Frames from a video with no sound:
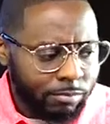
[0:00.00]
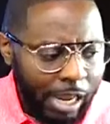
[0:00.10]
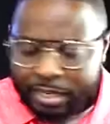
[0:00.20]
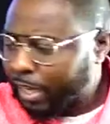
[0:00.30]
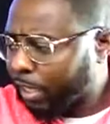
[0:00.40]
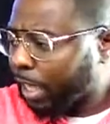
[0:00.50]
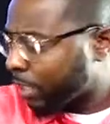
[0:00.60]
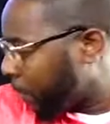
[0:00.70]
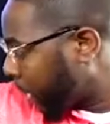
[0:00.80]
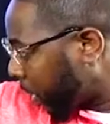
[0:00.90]
I care
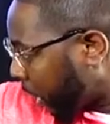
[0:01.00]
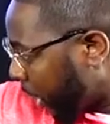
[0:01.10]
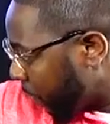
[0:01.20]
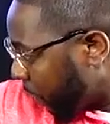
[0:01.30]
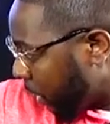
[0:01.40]
less about your life.